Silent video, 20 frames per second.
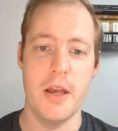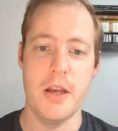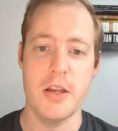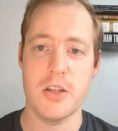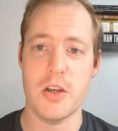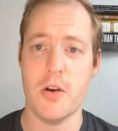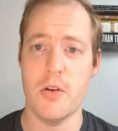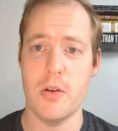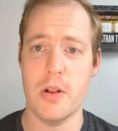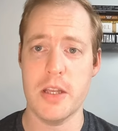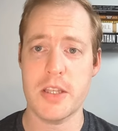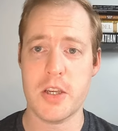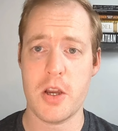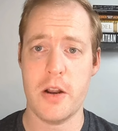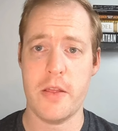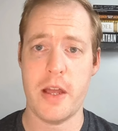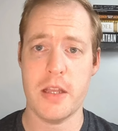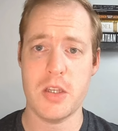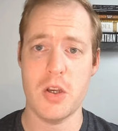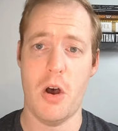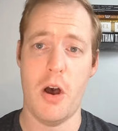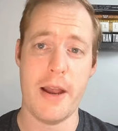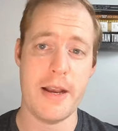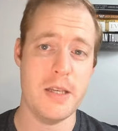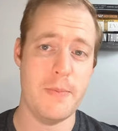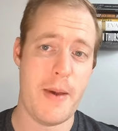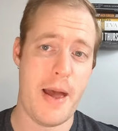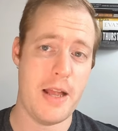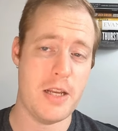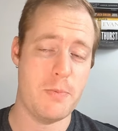So let's go to that Tigers
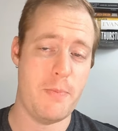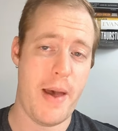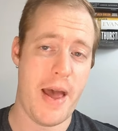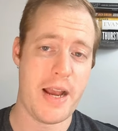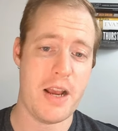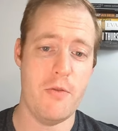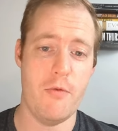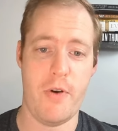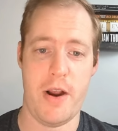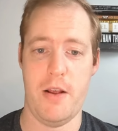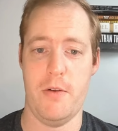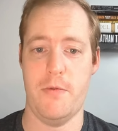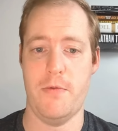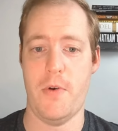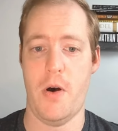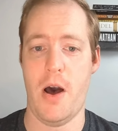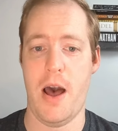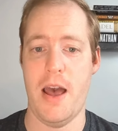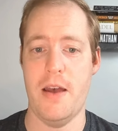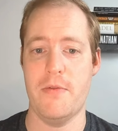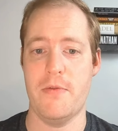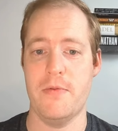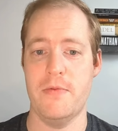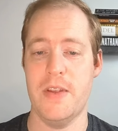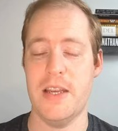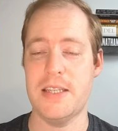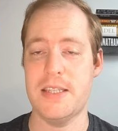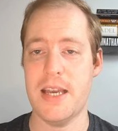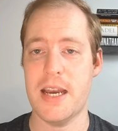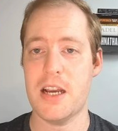match back in round 5. And
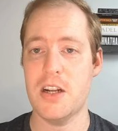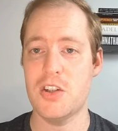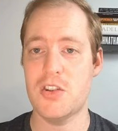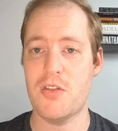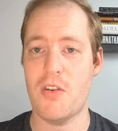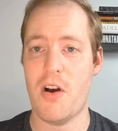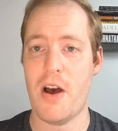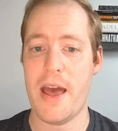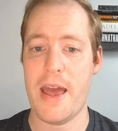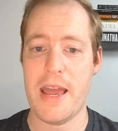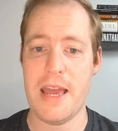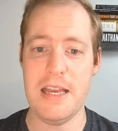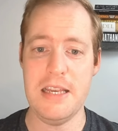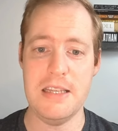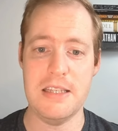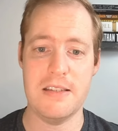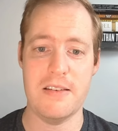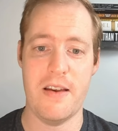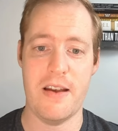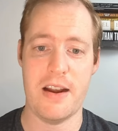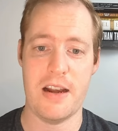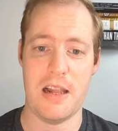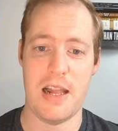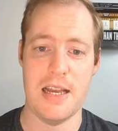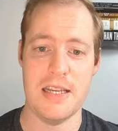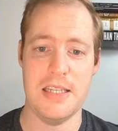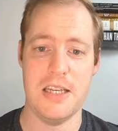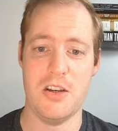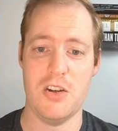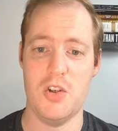their second try is a
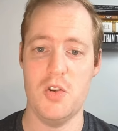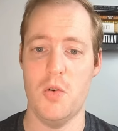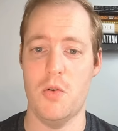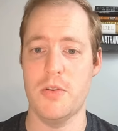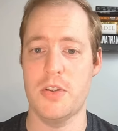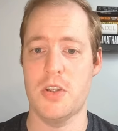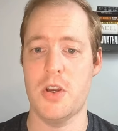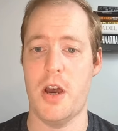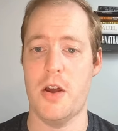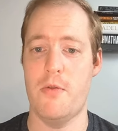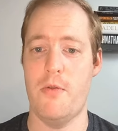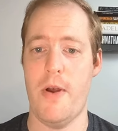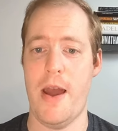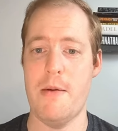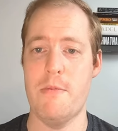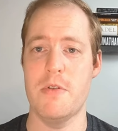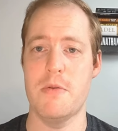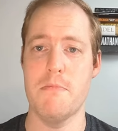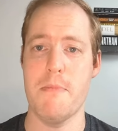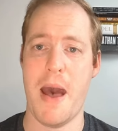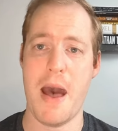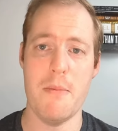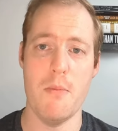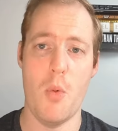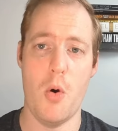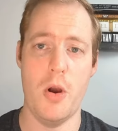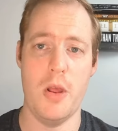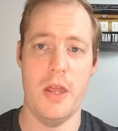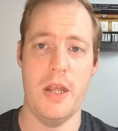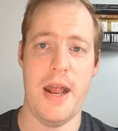classic short side raid with Matt
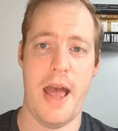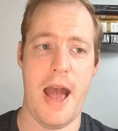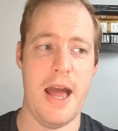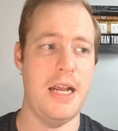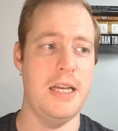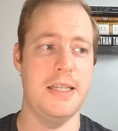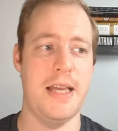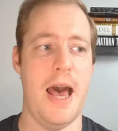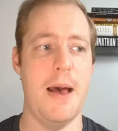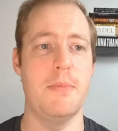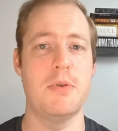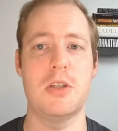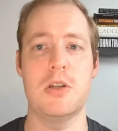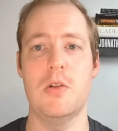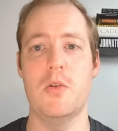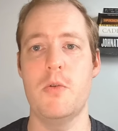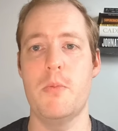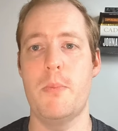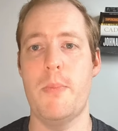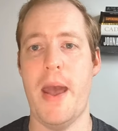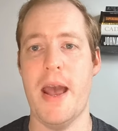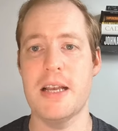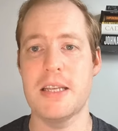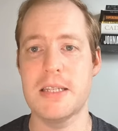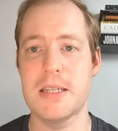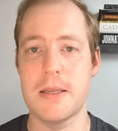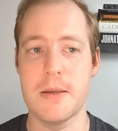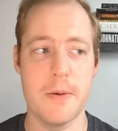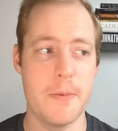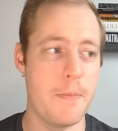Moylan at his absolute best.